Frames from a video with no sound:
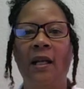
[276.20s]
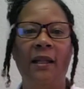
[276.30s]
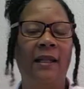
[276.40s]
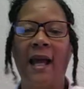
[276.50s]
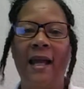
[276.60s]

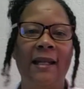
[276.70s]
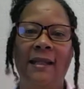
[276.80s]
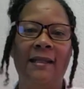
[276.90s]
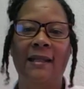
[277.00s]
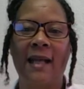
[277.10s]
That is
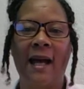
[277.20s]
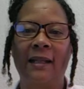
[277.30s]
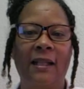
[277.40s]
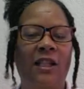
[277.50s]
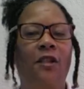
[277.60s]
not
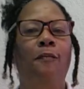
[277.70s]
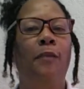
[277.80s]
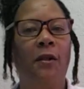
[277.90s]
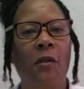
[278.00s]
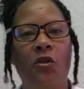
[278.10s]
the
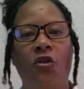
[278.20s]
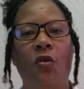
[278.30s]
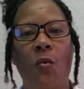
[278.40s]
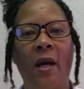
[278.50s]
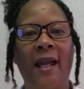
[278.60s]
spiritual
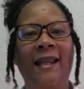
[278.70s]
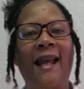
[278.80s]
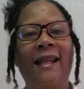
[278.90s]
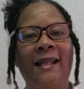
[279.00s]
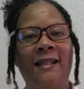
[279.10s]
way.
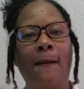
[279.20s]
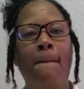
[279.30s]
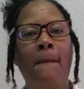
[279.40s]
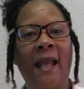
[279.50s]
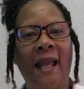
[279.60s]
That is
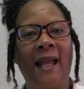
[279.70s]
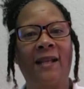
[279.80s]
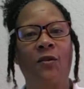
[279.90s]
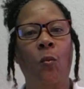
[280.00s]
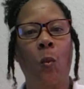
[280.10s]
man's
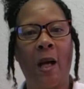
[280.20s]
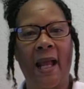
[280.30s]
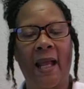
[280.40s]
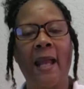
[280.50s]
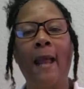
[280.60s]

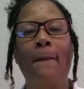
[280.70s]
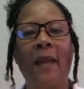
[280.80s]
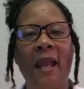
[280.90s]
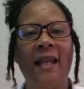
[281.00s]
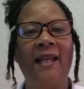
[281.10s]
way.
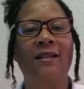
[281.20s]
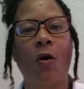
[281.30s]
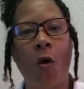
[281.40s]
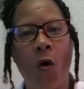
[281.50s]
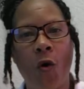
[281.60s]
Man is
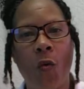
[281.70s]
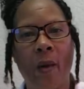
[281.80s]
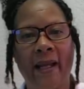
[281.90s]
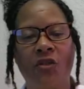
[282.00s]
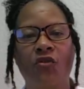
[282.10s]

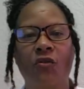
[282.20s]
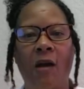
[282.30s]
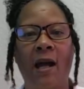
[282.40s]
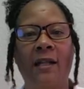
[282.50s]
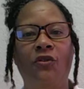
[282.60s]
always
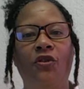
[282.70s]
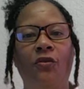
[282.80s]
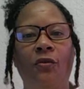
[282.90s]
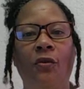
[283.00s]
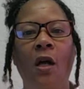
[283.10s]
trying
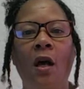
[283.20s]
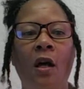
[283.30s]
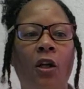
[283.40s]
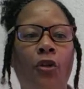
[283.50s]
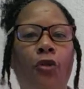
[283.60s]
to
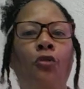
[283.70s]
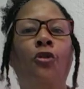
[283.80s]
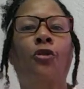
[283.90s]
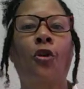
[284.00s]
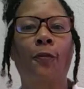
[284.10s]

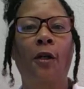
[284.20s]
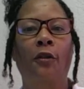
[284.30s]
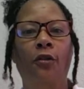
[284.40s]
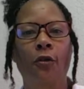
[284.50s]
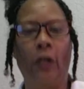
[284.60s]
usurp
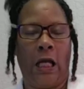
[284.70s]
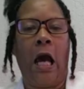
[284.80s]
authority,